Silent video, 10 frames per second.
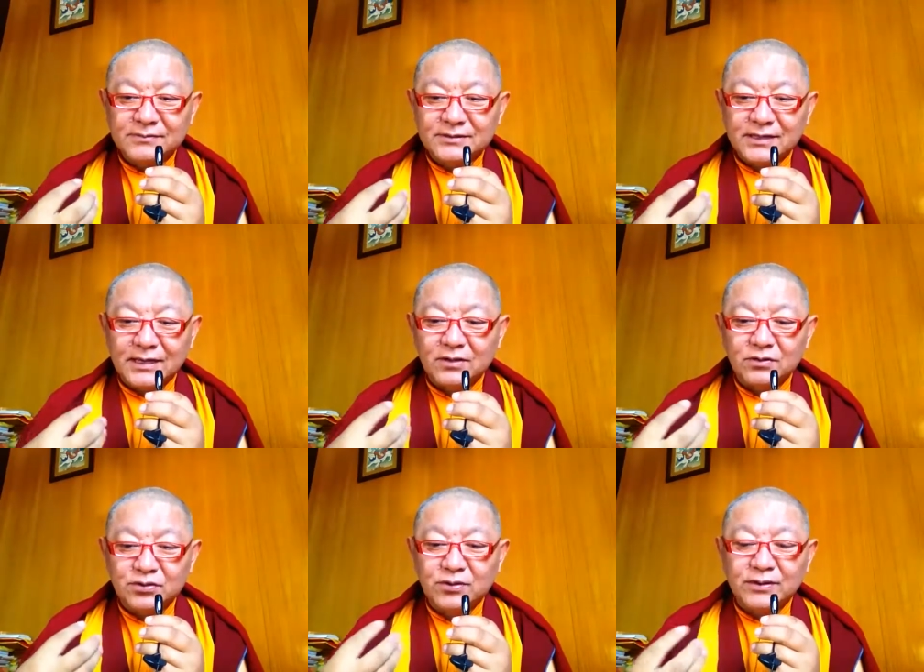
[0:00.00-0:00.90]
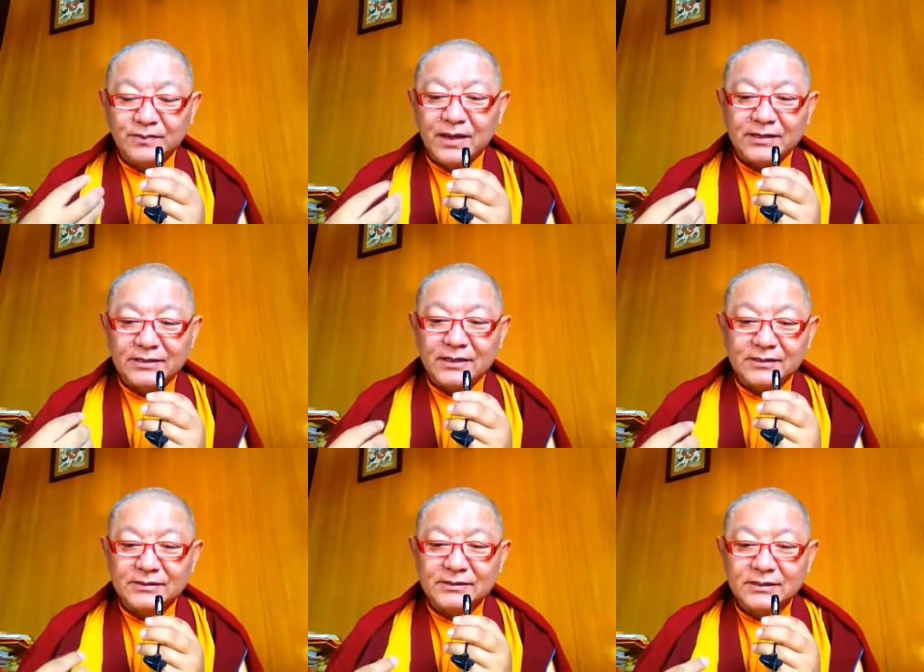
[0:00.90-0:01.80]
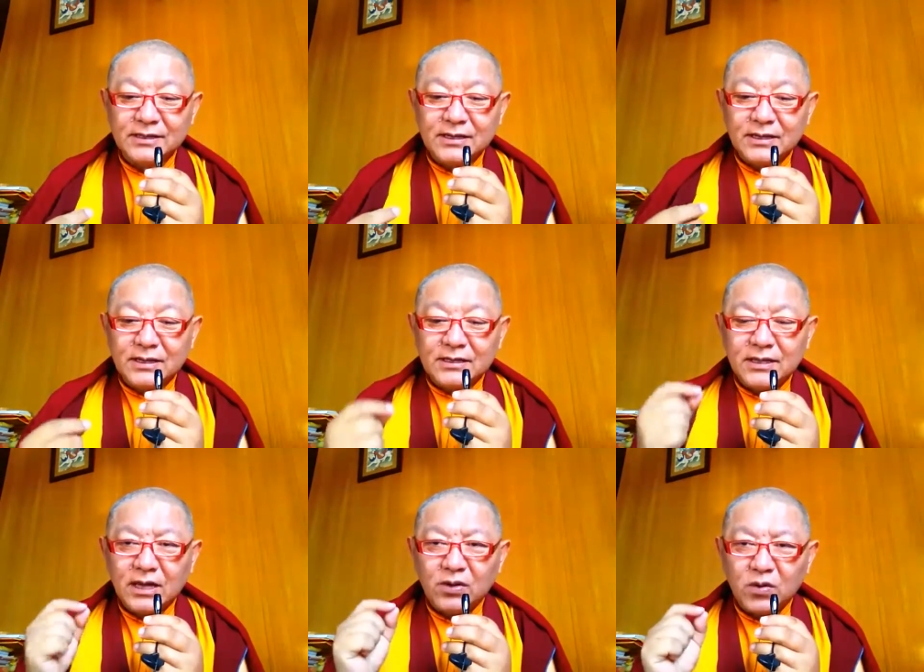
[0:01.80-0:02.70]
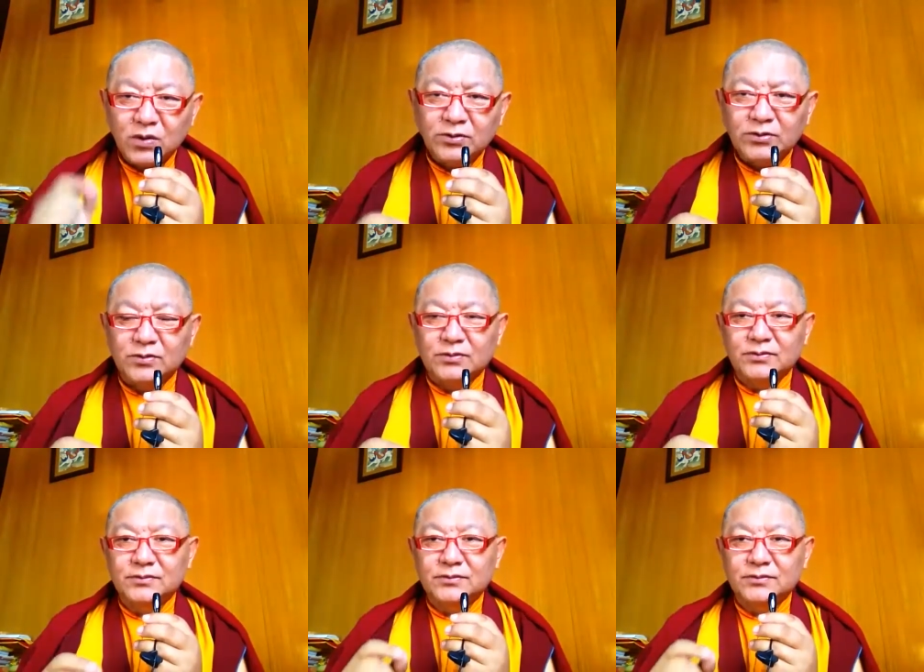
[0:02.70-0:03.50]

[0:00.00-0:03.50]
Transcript: saying or doing bad things, they are also,